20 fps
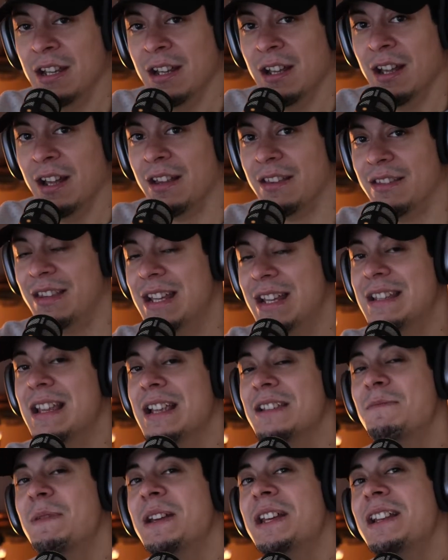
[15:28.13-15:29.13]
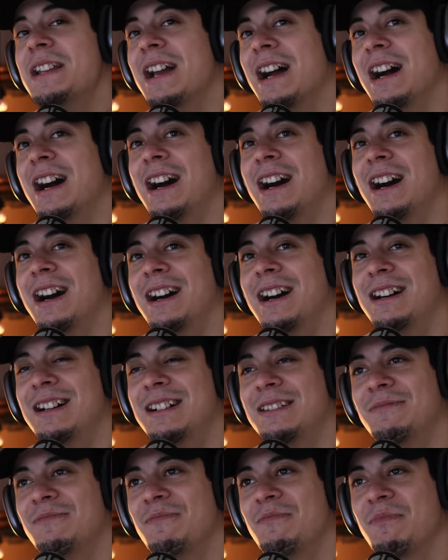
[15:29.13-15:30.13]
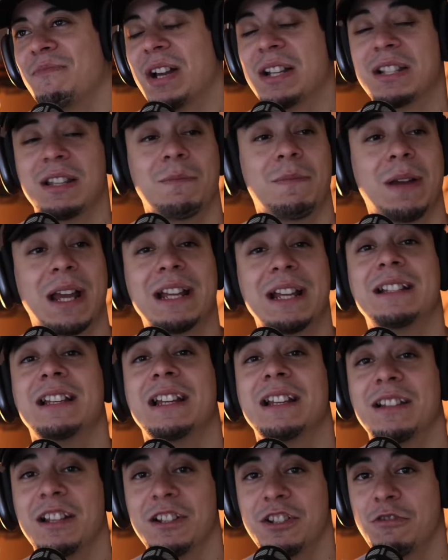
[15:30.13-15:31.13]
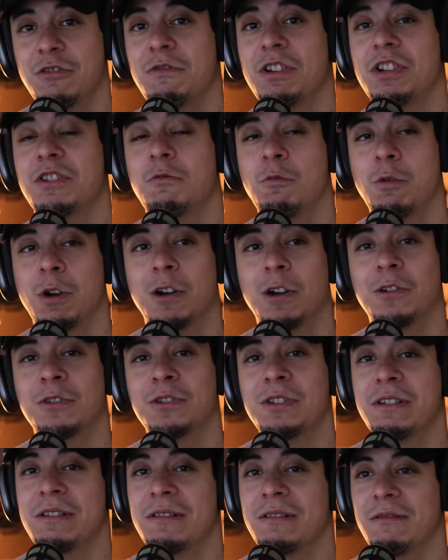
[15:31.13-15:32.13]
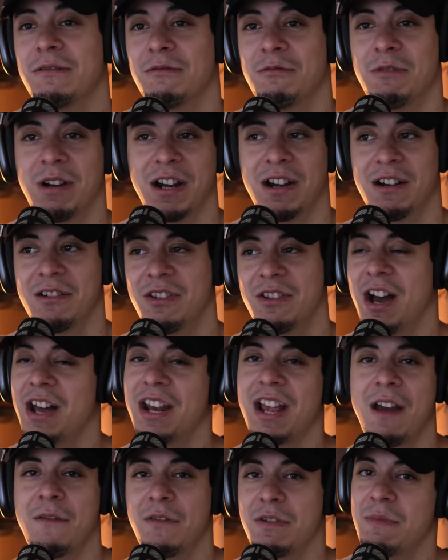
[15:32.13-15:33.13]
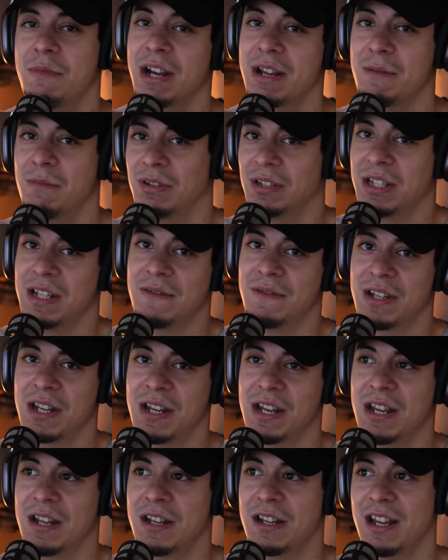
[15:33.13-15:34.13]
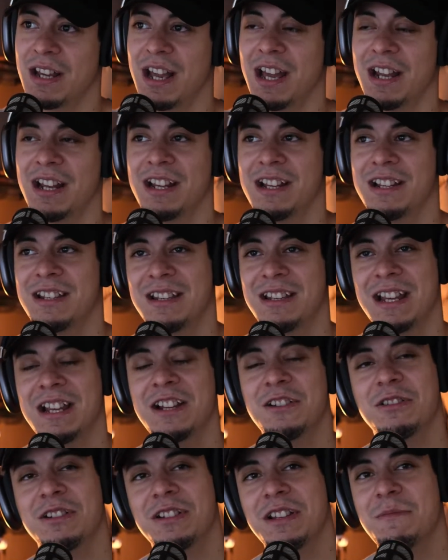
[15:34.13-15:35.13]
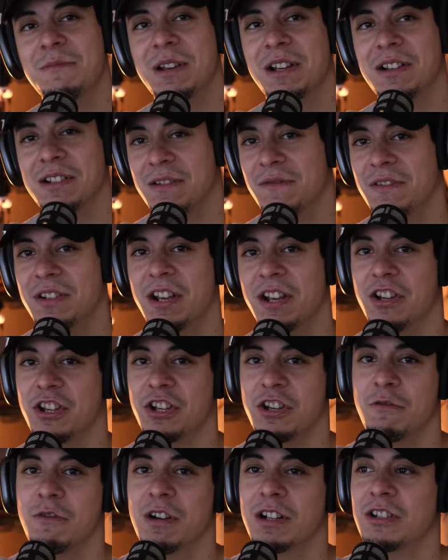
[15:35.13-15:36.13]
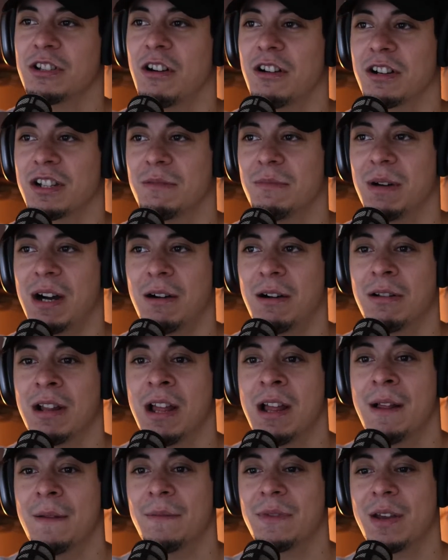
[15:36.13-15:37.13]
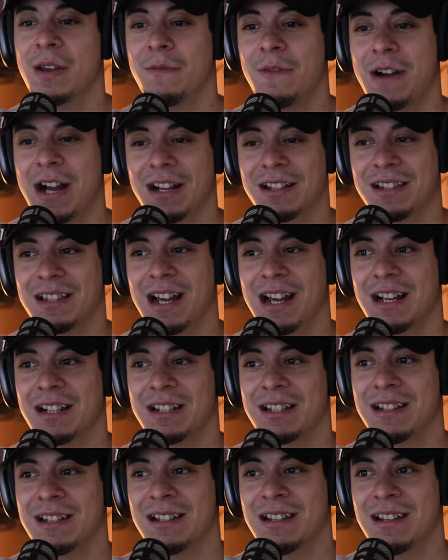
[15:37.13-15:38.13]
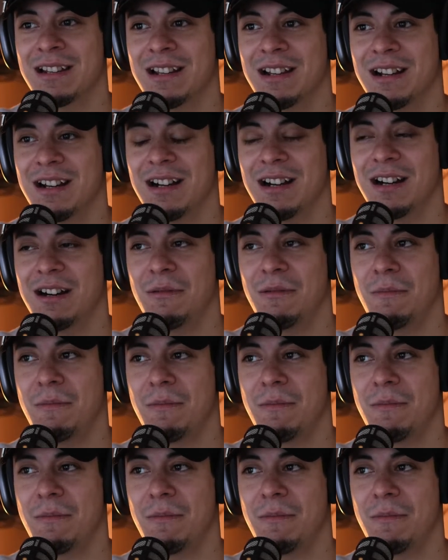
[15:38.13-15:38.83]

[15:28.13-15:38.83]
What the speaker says: This has been a debate in the Jewish world where not everybody believes in it. And it's interesting because even Yeshua talks about the fact that, um,